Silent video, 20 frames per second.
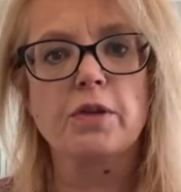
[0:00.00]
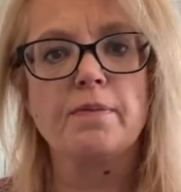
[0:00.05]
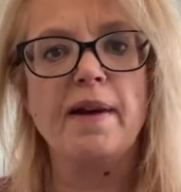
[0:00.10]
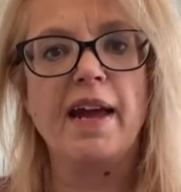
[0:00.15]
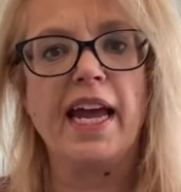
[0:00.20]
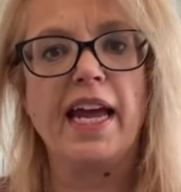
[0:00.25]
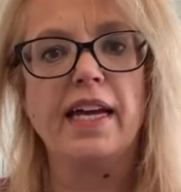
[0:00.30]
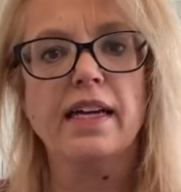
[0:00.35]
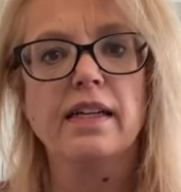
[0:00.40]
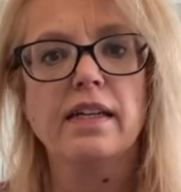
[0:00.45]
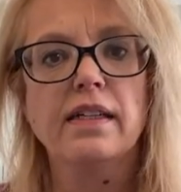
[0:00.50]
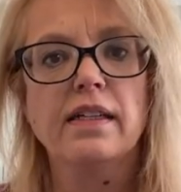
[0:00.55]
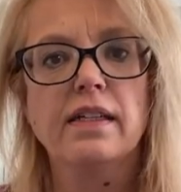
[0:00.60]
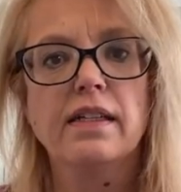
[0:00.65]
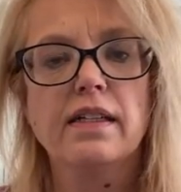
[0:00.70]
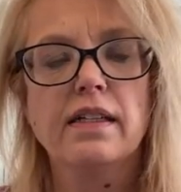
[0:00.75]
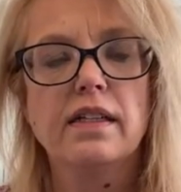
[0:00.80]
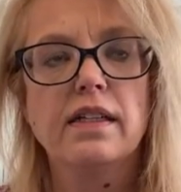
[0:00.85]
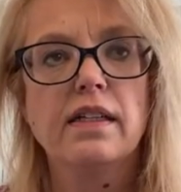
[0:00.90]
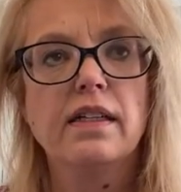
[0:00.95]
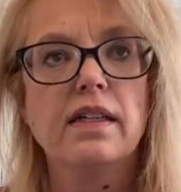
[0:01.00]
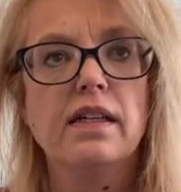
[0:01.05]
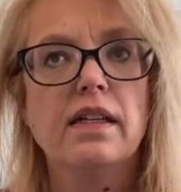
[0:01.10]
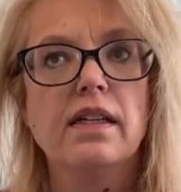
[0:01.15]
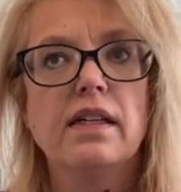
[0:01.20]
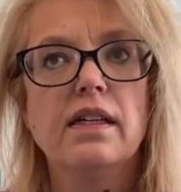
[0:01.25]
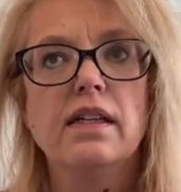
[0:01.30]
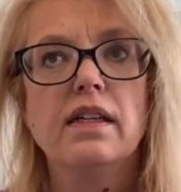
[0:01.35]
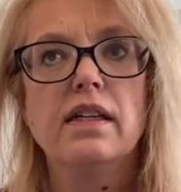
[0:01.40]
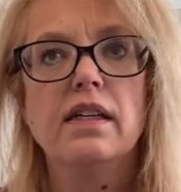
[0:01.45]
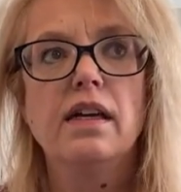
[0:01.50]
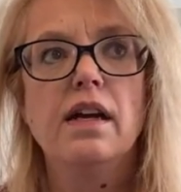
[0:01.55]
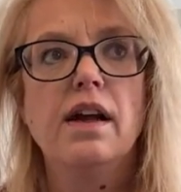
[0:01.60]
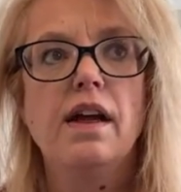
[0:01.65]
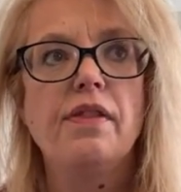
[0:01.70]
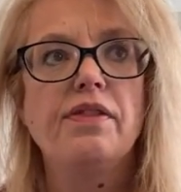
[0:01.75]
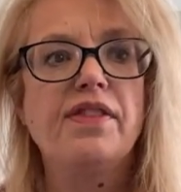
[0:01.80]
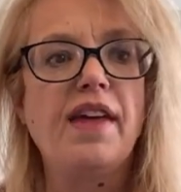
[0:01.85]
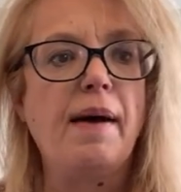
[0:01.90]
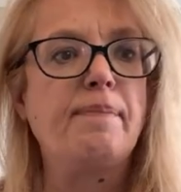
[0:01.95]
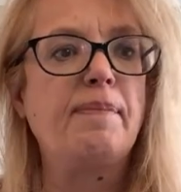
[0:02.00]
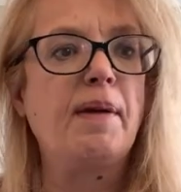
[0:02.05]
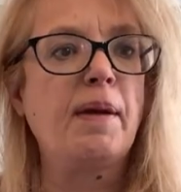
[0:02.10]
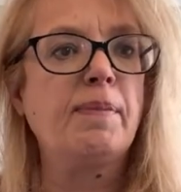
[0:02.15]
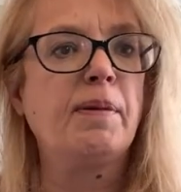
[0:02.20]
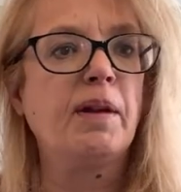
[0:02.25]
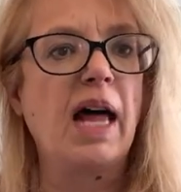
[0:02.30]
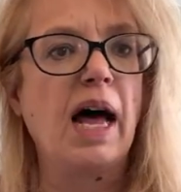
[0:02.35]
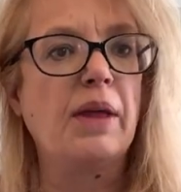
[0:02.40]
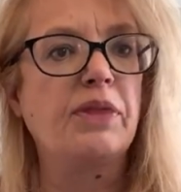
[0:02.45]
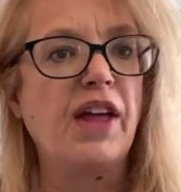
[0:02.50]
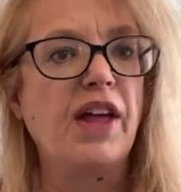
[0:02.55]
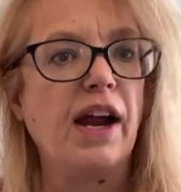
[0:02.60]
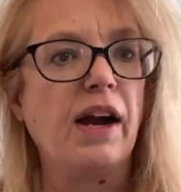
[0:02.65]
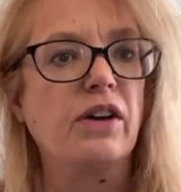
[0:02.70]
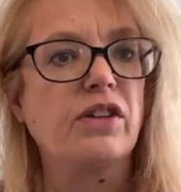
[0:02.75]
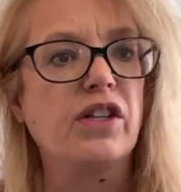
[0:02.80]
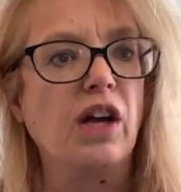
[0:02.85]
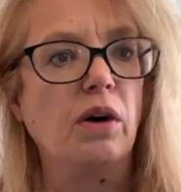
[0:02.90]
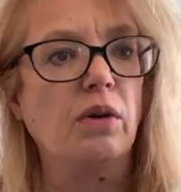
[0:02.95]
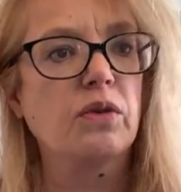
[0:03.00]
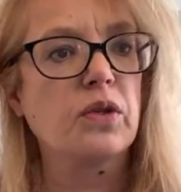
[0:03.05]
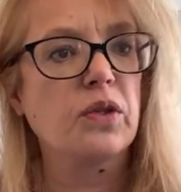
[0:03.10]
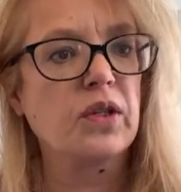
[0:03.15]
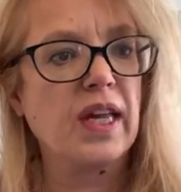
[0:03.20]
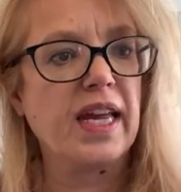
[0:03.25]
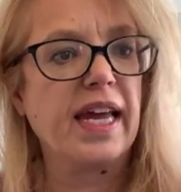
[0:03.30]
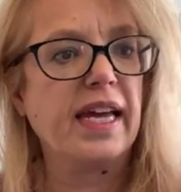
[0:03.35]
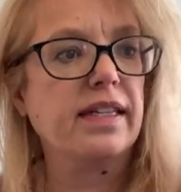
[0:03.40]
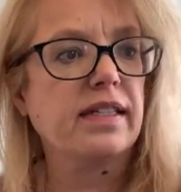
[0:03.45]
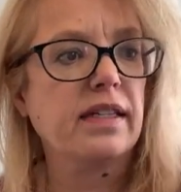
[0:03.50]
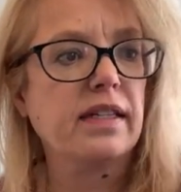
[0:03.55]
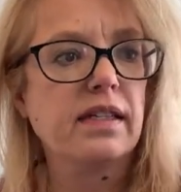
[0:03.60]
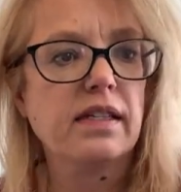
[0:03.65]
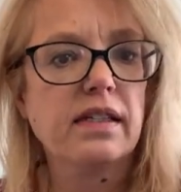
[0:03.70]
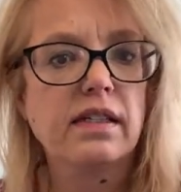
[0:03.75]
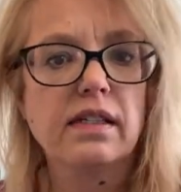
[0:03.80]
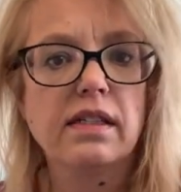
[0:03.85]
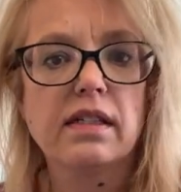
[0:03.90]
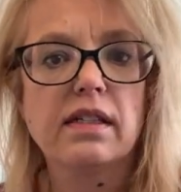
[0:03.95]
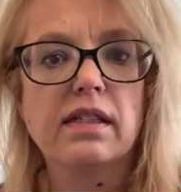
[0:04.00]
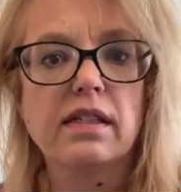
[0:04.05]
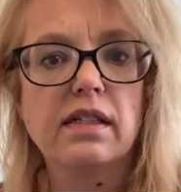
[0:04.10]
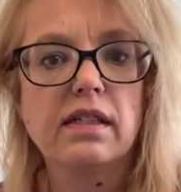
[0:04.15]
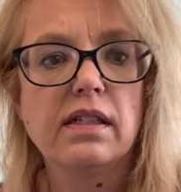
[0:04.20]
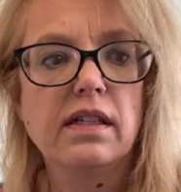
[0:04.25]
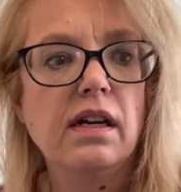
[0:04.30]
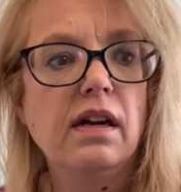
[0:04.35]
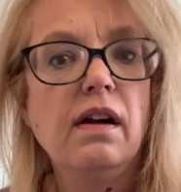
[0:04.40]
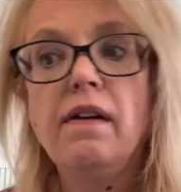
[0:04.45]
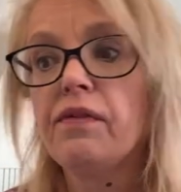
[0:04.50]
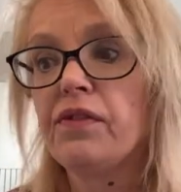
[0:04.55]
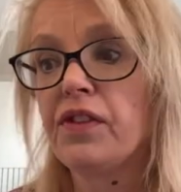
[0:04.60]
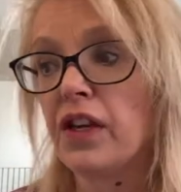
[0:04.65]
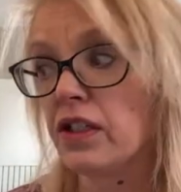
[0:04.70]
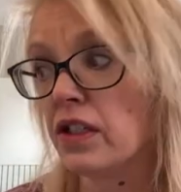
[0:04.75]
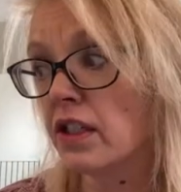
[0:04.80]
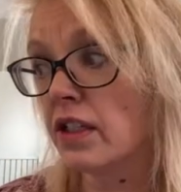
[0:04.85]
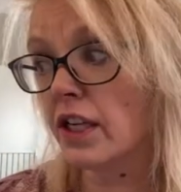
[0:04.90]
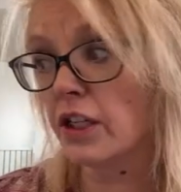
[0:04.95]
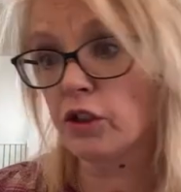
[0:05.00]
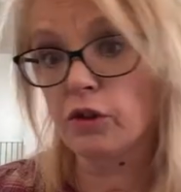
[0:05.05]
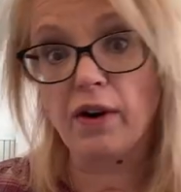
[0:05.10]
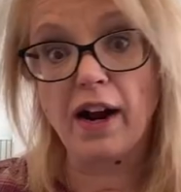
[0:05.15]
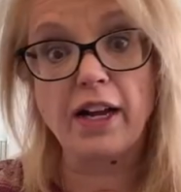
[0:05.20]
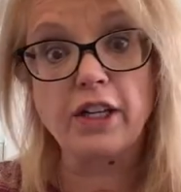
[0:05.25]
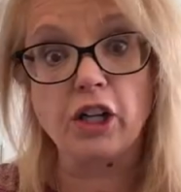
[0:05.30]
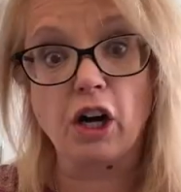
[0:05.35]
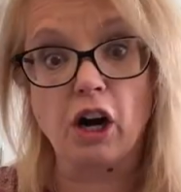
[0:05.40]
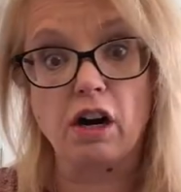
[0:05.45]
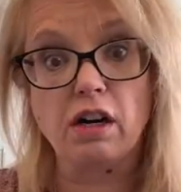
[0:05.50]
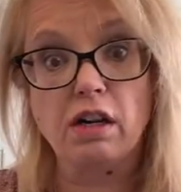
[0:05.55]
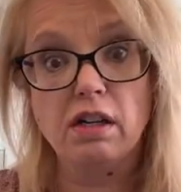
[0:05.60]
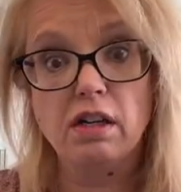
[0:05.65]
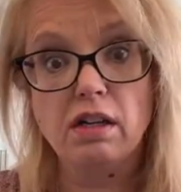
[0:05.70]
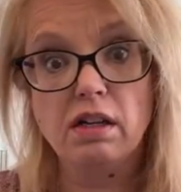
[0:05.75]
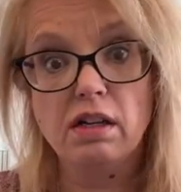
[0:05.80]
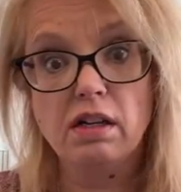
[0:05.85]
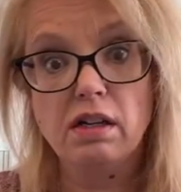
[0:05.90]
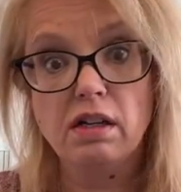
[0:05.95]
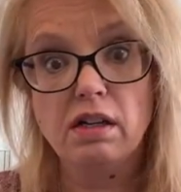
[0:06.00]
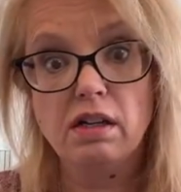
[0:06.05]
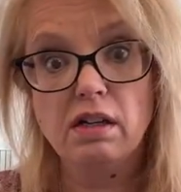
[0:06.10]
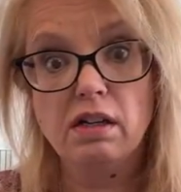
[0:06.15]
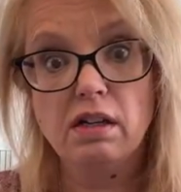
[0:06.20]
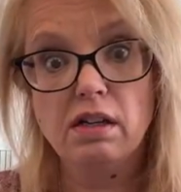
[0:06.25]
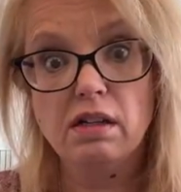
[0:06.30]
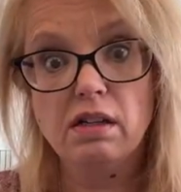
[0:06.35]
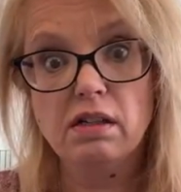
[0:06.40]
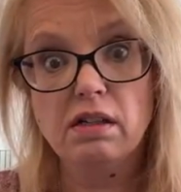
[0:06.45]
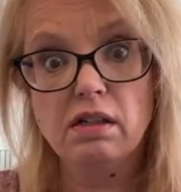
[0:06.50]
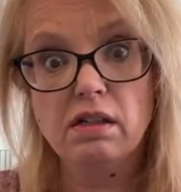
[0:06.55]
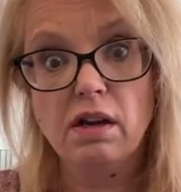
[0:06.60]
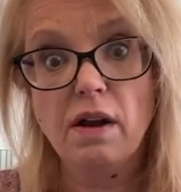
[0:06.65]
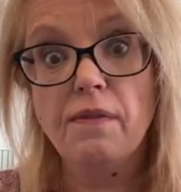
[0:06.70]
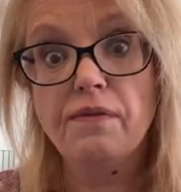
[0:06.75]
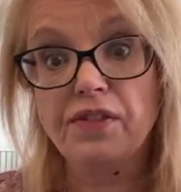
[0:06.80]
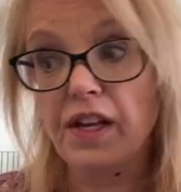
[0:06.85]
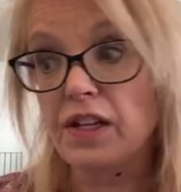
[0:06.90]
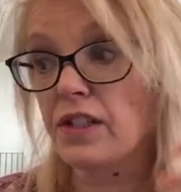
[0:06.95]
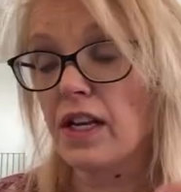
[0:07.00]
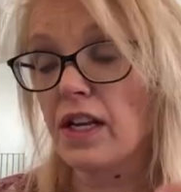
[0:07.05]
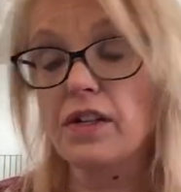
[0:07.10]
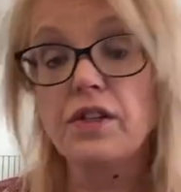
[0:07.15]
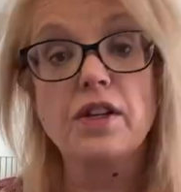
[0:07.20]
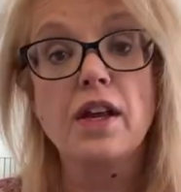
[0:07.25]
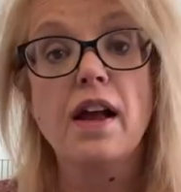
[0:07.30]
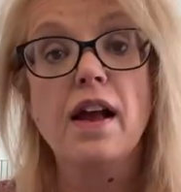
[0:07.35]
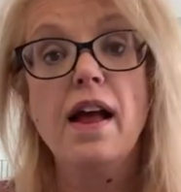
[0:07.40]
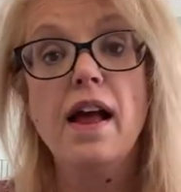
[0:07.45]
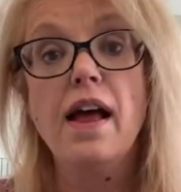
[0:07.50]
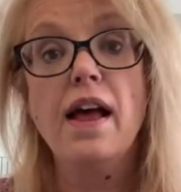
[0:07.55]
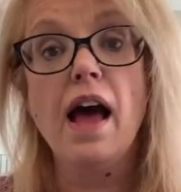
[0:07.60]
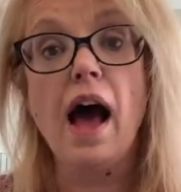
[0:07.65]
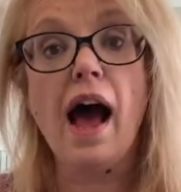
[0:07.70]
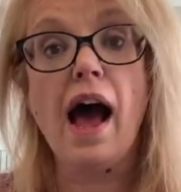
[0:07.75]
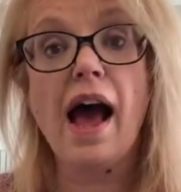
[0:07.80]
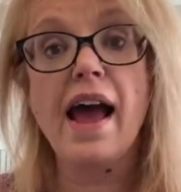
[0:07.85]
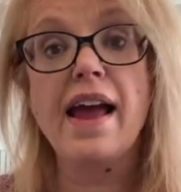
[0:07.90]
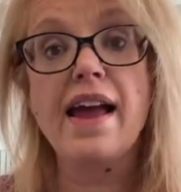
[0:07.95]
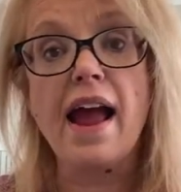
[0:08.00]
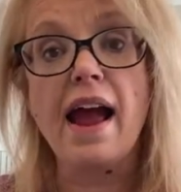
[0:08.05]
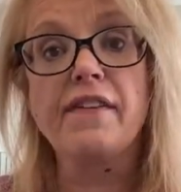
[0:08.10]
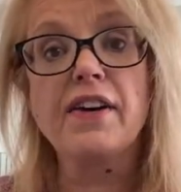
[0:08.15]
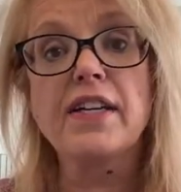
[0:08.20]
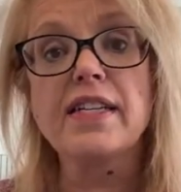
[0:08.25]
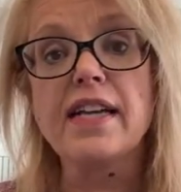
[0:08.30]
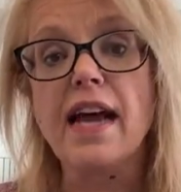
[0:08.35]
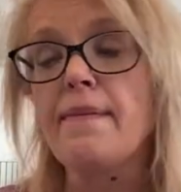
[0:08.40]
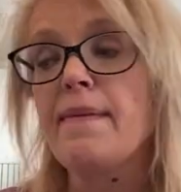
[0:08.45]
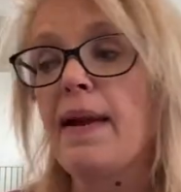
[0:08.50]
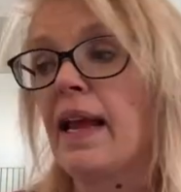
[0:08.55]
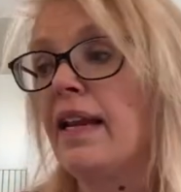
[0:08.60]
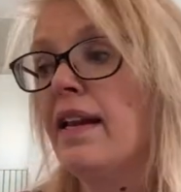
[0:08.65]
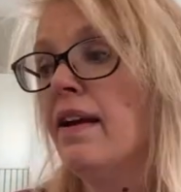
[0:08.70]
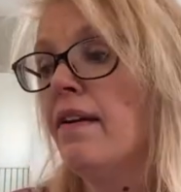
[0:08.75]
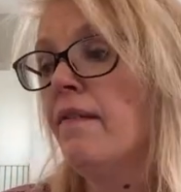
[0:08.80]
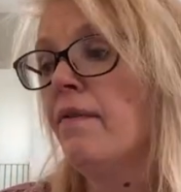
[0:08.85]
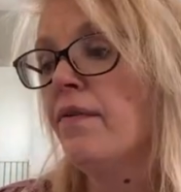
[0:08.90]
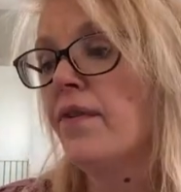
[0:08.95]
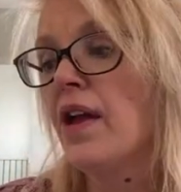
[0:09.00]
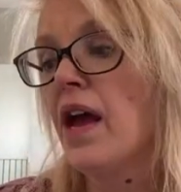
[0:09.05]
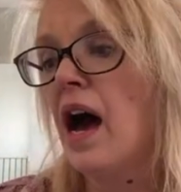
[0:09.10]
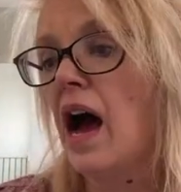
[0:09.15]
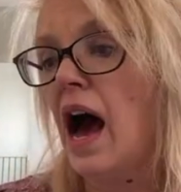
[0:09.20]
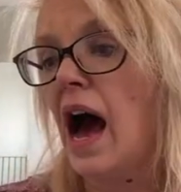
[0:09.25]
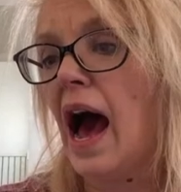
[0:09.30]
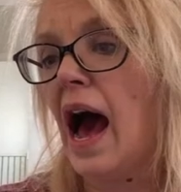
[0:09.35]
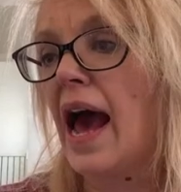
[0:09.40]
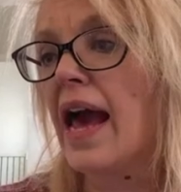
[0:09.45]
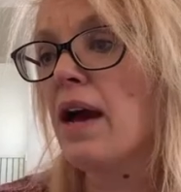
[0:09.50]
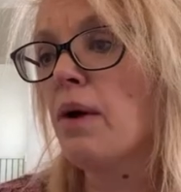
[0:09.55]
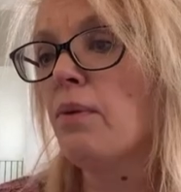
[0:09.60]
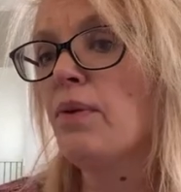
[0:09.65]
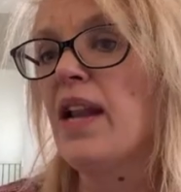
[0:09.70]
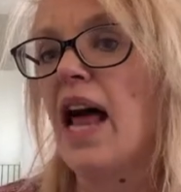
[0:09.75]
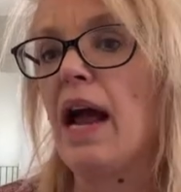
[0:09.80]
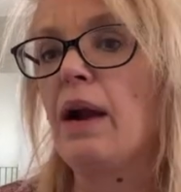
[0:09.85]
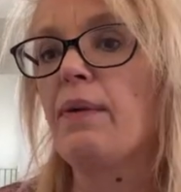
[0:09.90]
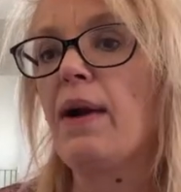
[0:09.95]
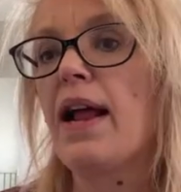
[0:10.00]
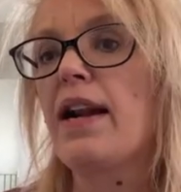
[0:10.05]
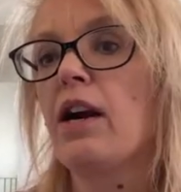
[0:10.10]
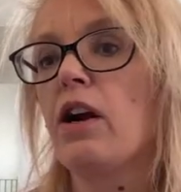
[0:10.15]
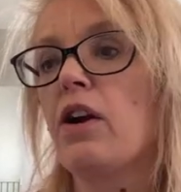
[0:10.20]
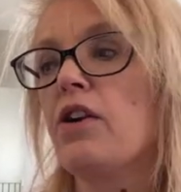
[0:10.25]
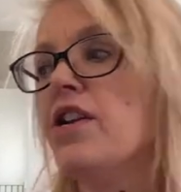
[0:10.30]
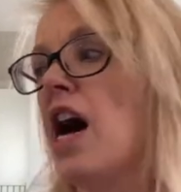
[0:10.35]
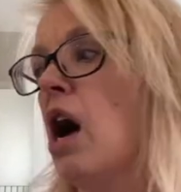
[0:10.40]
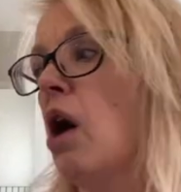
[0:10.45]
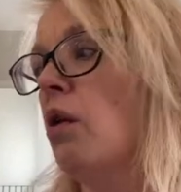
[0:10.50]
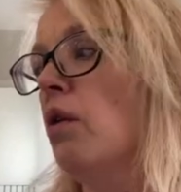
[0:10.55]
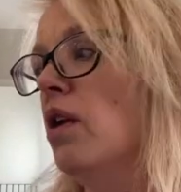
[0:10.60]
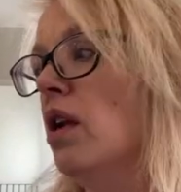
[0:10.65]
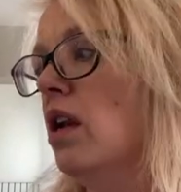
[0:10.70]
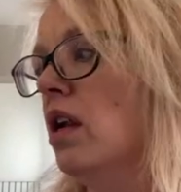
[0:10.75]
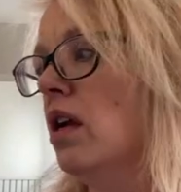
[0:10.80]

me that people out there don't see it. This is a treasure. This is, when I read her note,